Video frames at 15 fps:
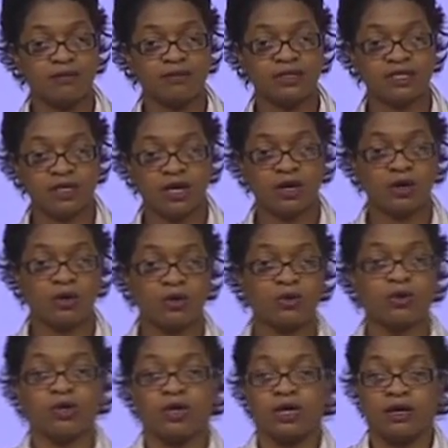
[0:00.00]
So
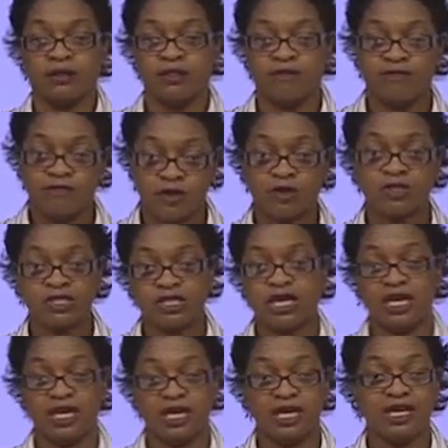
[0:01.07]
the first
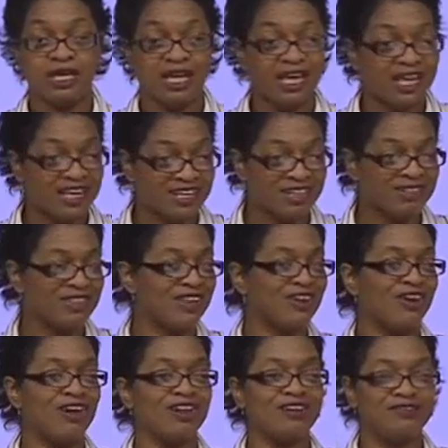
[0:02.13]
thing that
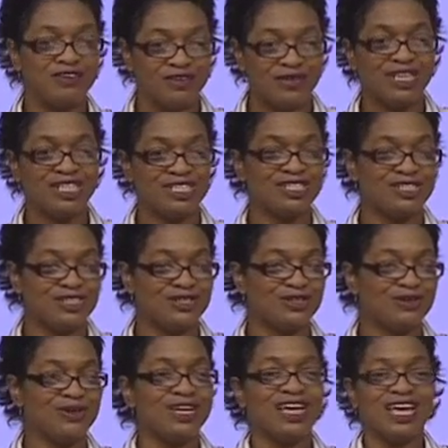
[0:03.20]
all of you need to
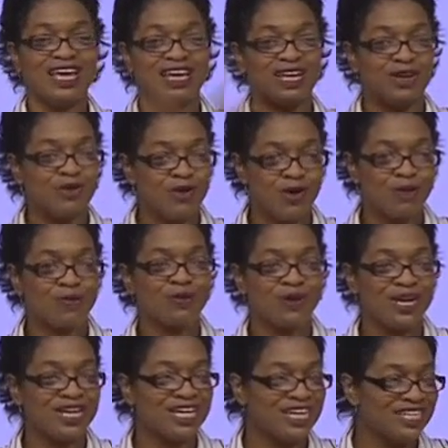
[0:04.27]
do and
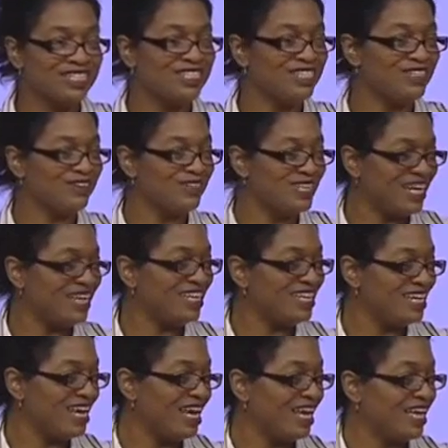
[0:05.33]
incorporate into your
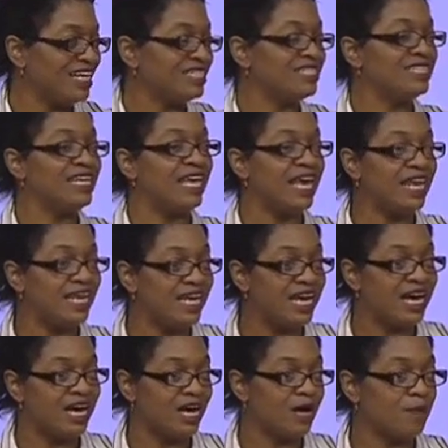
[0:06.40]
day-to-day is getting
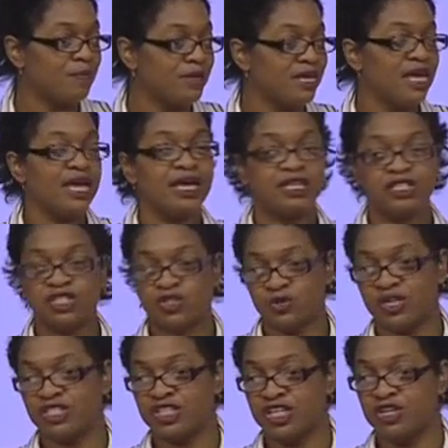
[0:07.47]
up and
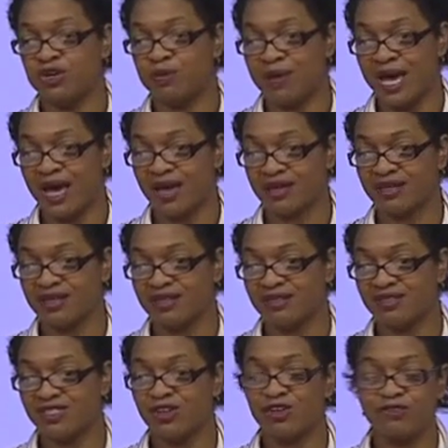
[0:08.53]
stretching your back.
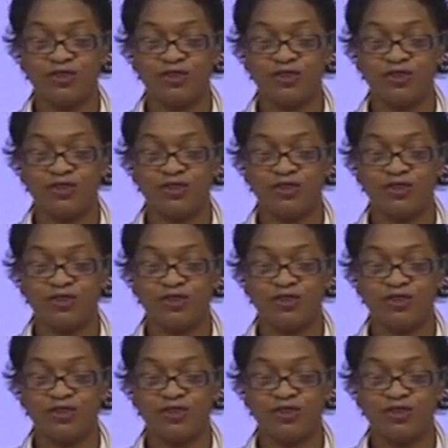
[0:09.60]
So if